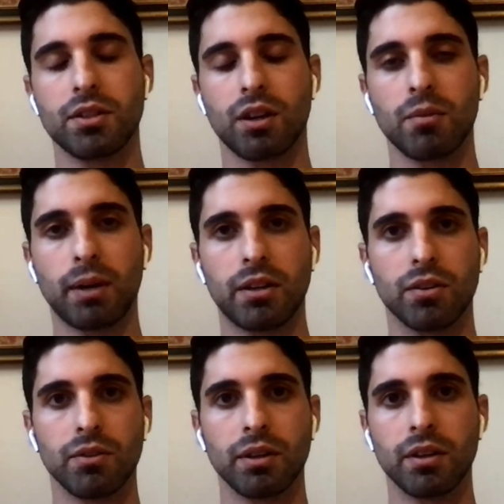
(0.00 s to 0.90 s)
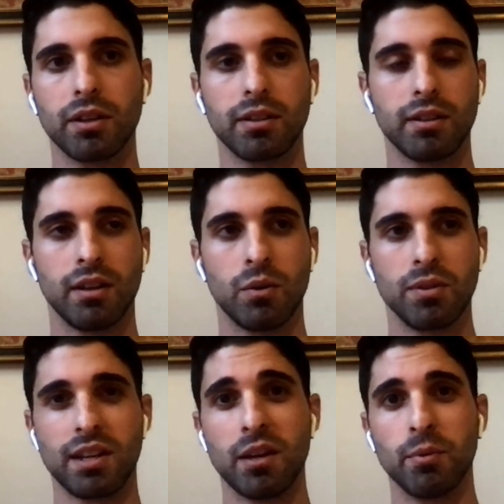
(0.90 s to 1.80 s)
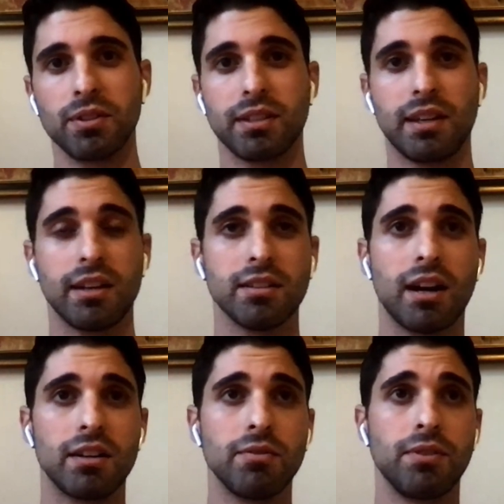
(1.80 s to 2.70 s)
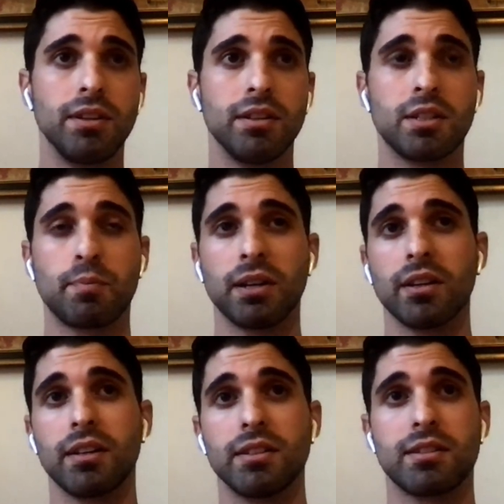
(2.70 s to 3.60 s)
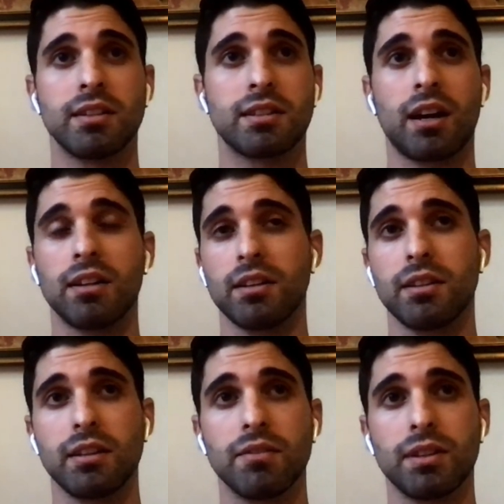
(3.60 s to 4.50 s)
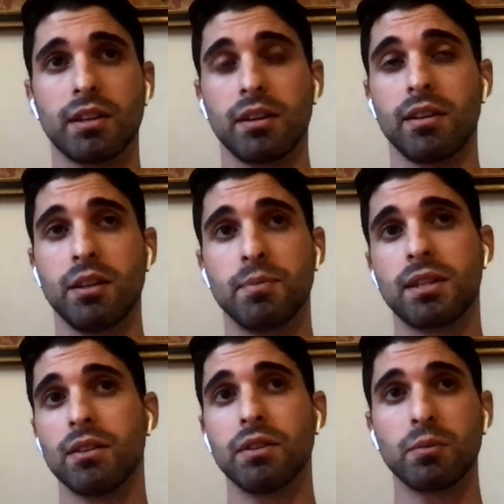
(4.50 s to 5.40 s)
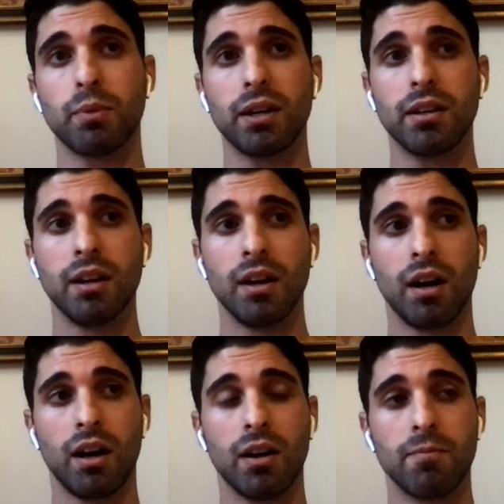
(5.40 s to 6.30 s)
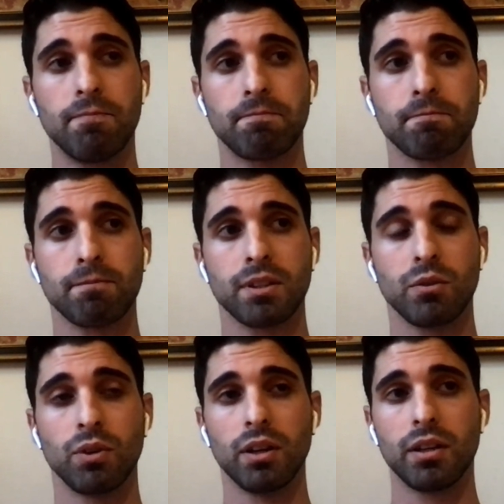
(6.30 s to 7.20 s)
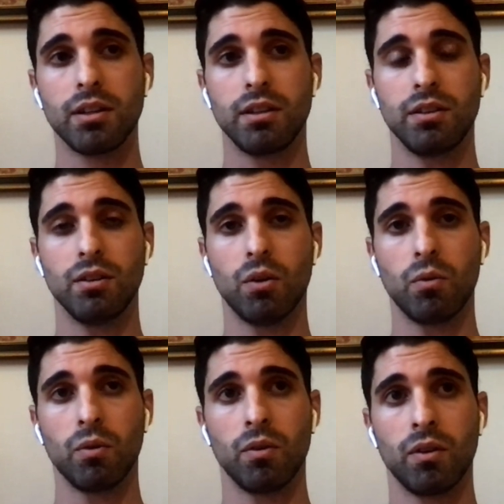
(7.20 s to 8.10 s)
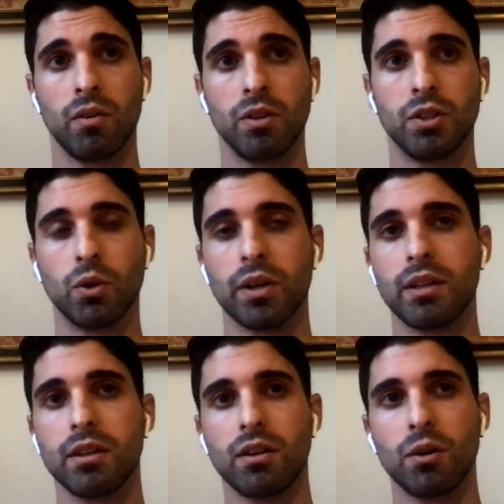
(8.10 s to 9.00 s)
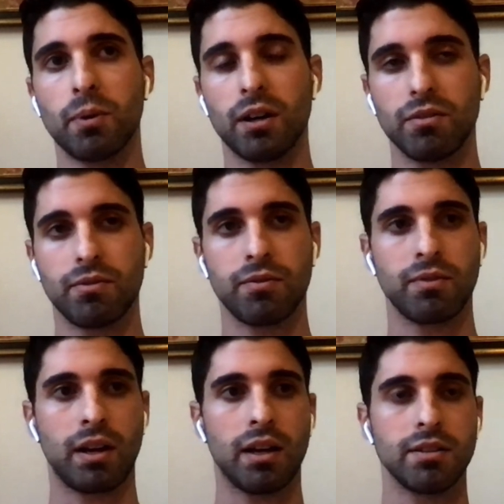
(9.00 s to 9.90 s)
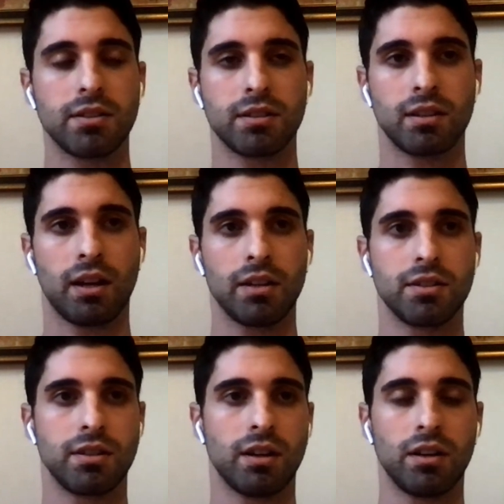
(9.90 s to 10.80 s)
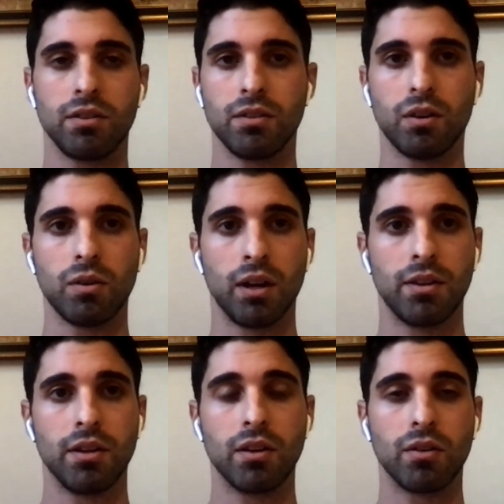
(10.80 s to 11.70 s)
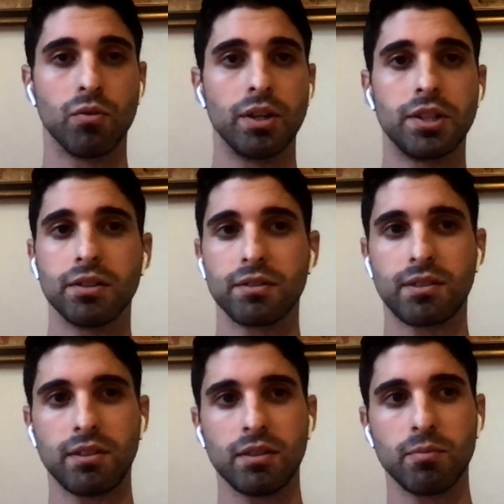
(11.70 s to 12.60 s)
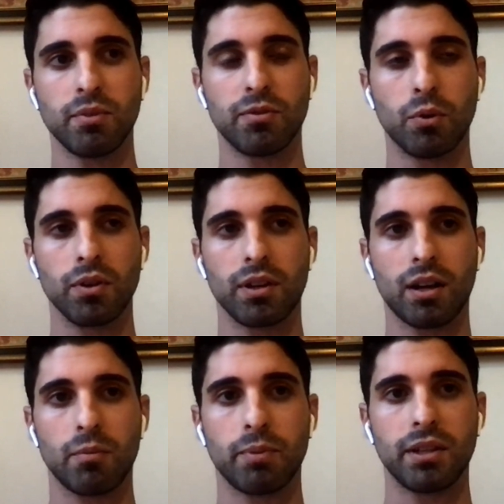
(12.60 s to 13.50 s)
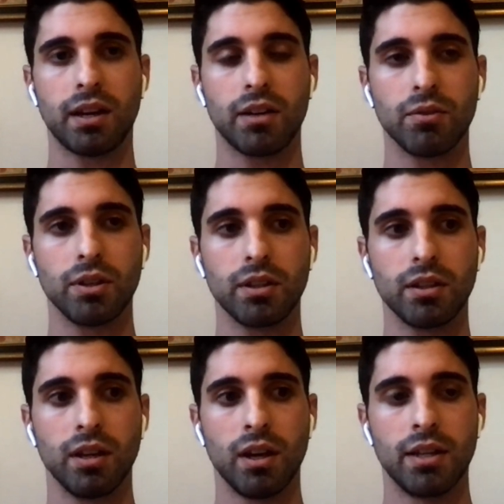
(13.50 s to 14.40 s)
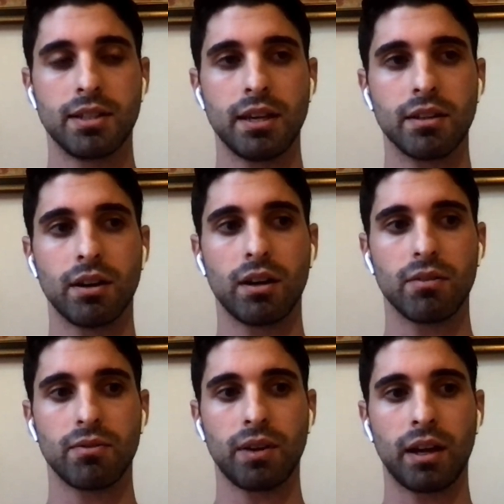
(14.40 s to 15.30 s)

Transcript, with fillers: started my career and was able to gain a lot of the experience. It's kind of like the gift that get, keeps giving, but um, really, you know, joining GoPuff as as uh, you know original team before the company had really taken off